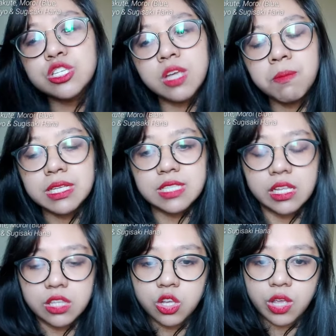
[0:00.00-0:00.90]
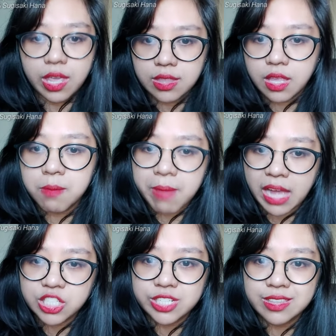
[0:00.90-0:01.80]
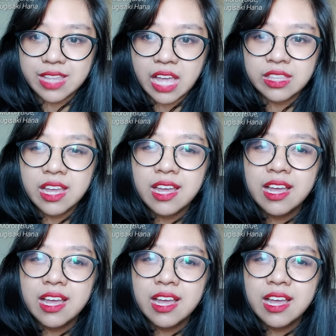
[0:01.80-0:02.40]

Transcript: to some extent you can imagine that.